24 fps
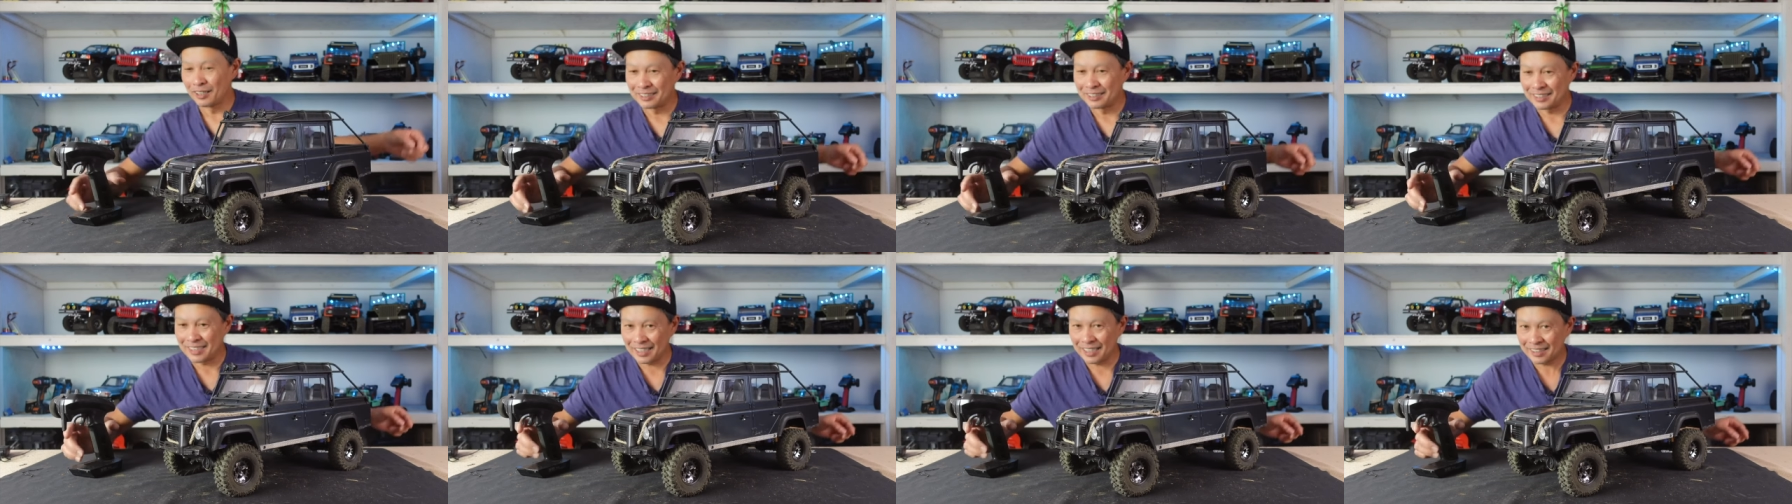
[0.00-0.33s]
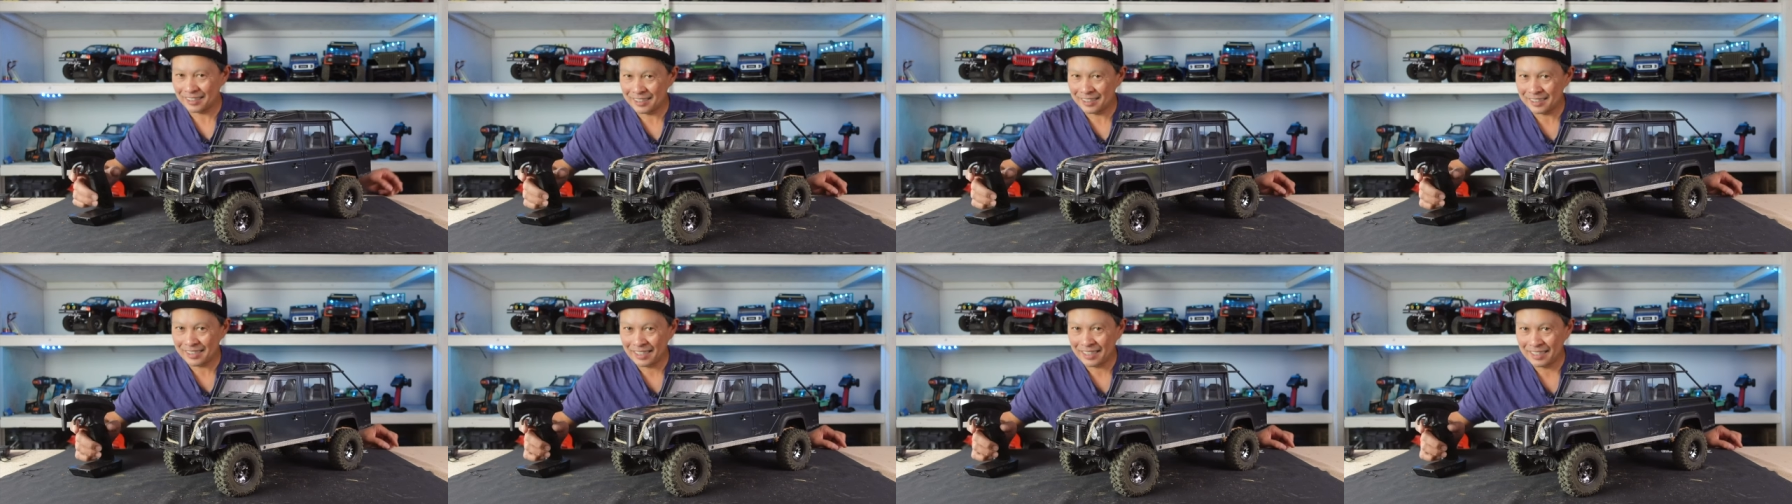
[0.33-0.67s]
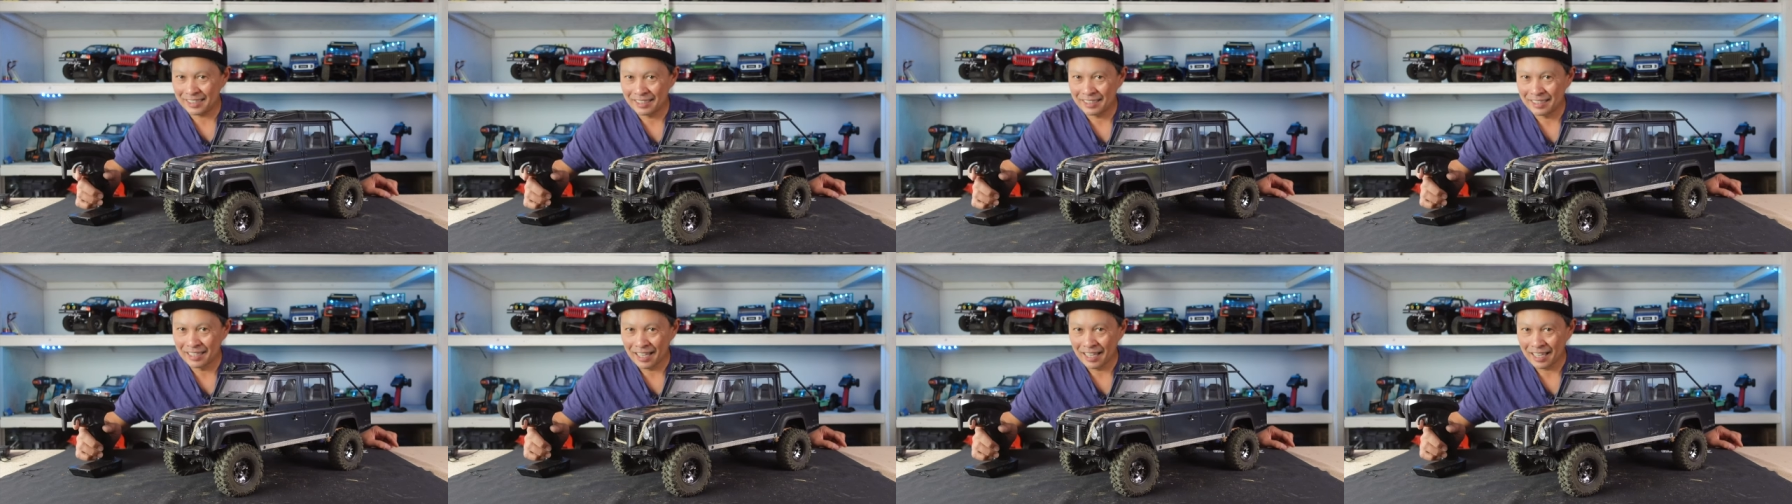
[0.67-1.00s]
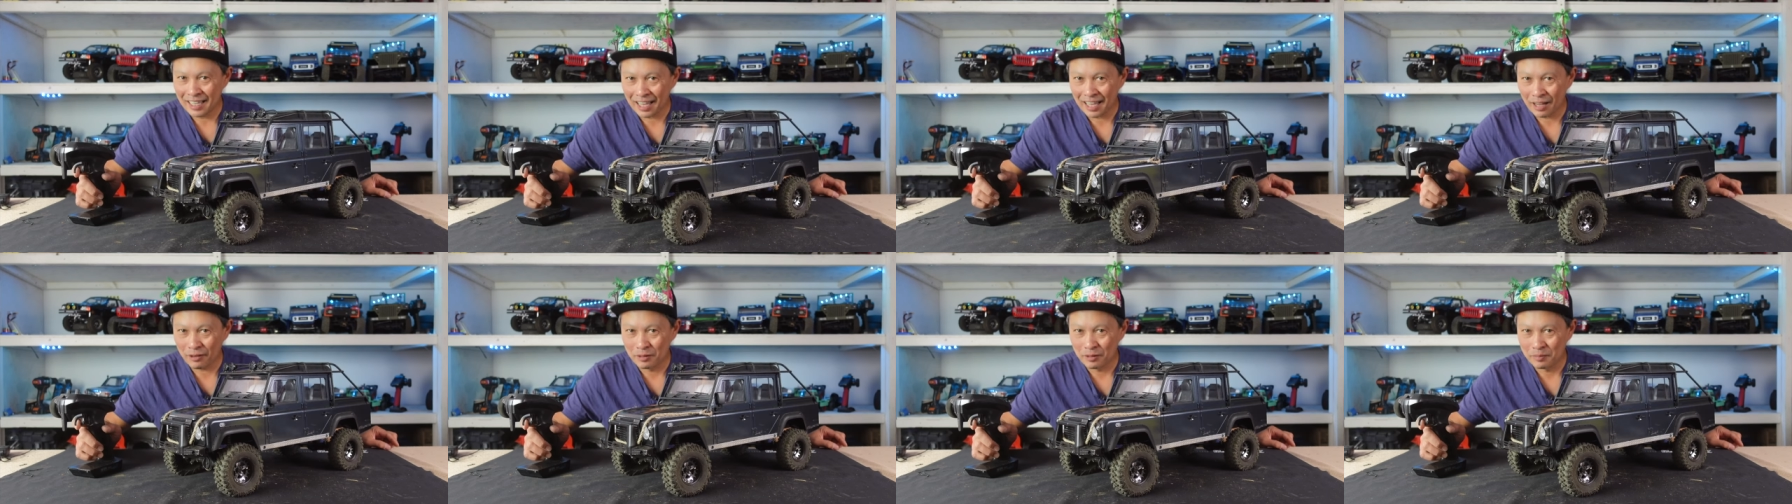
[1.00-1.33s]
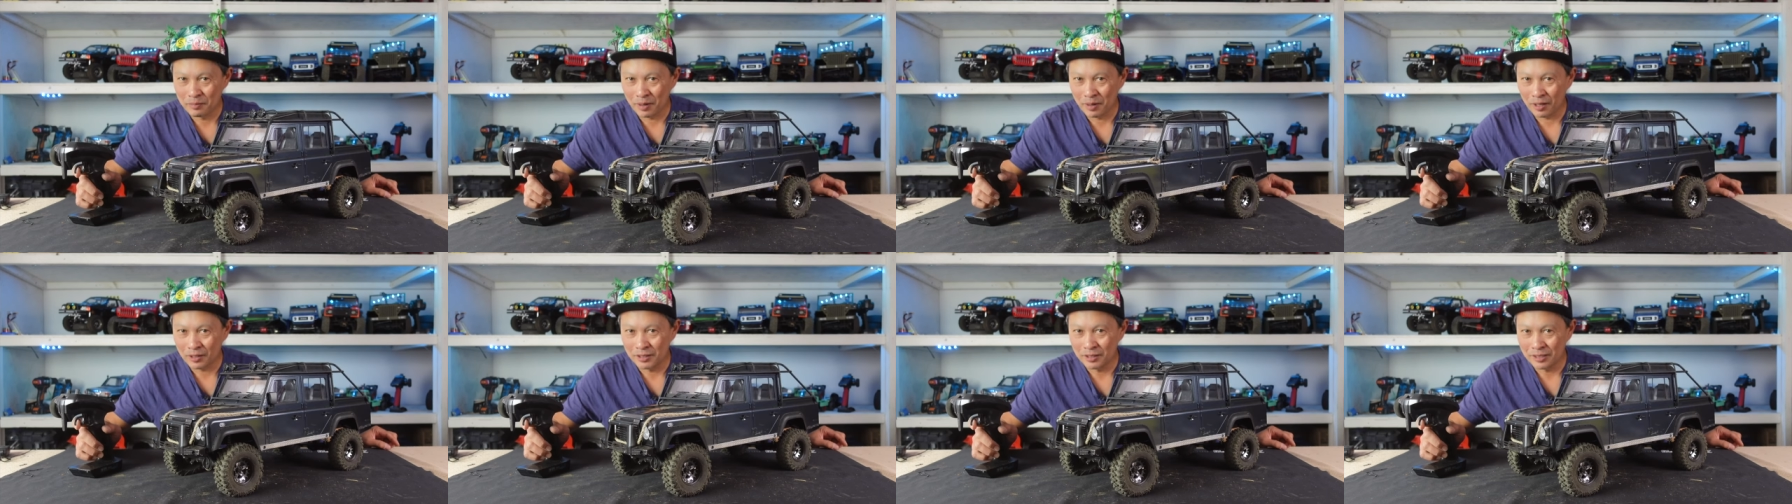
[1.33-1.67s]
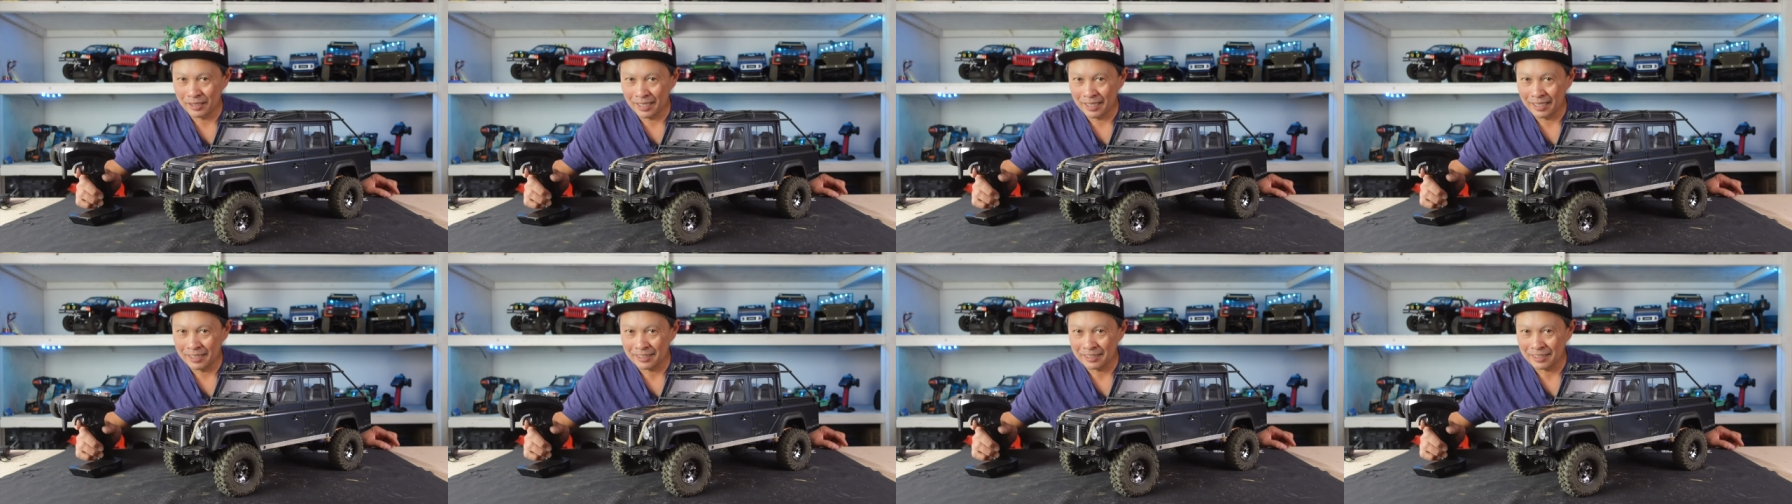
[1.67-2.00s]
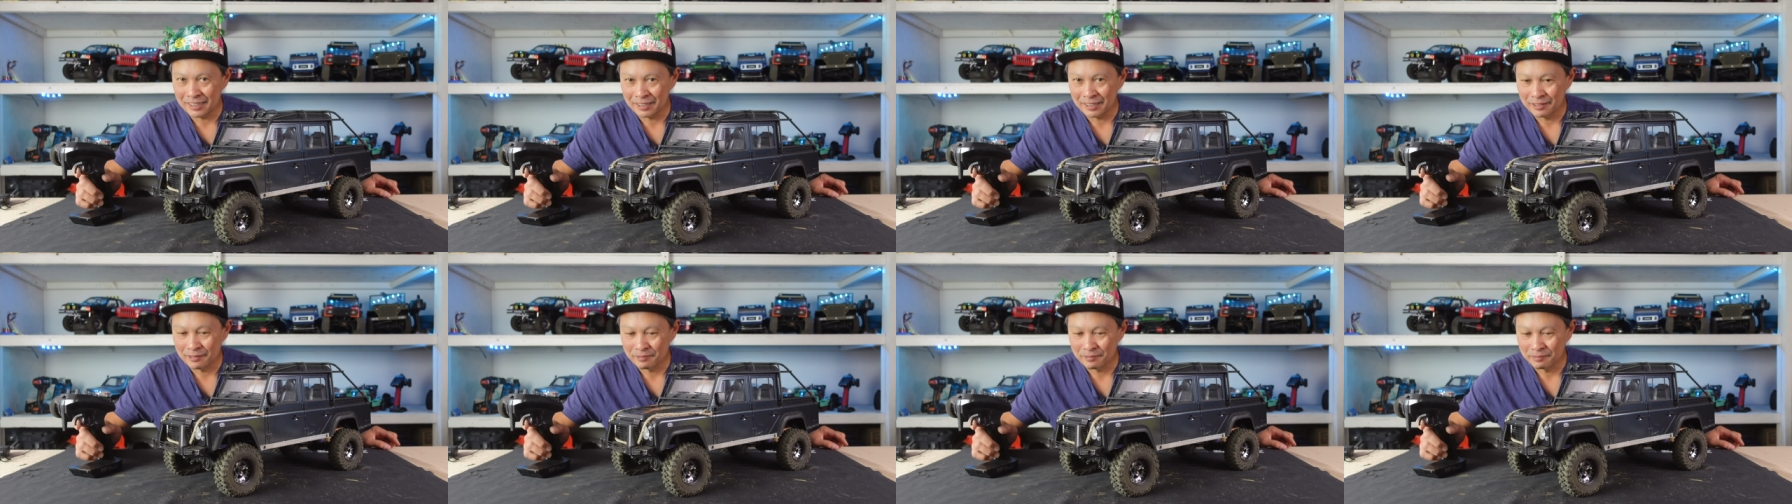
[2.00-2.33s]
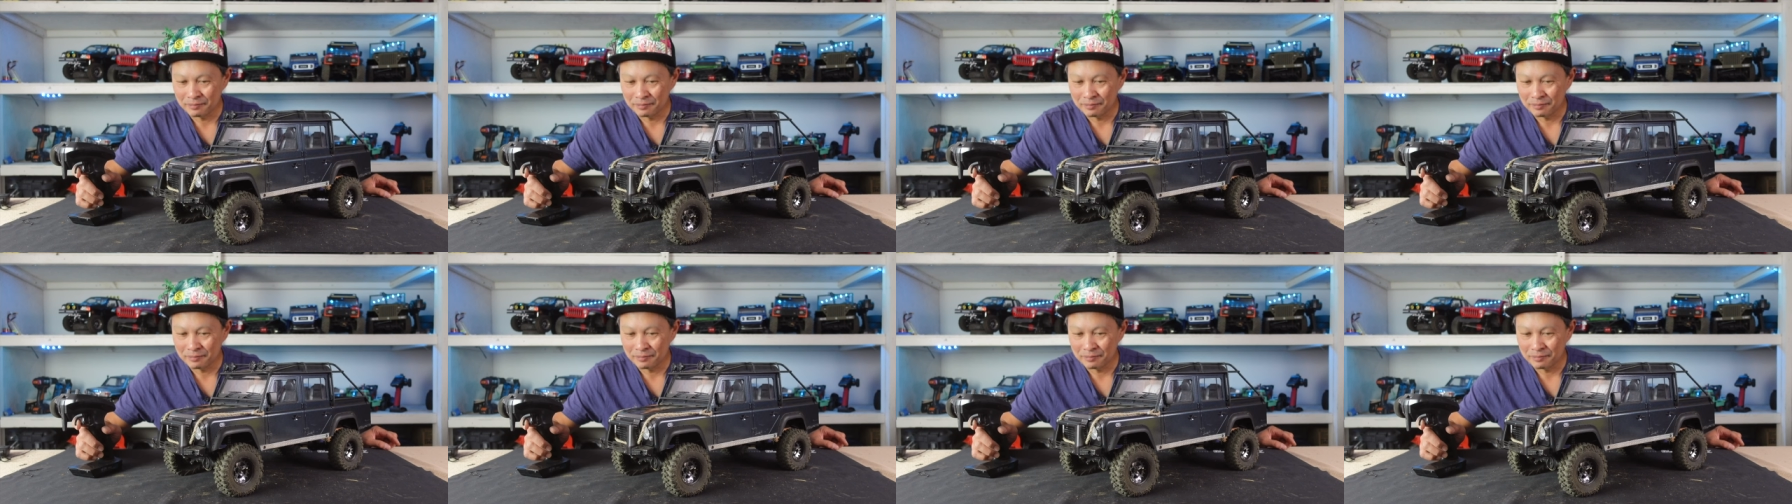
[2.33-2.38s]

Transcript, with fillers: check this thing, how it modulates.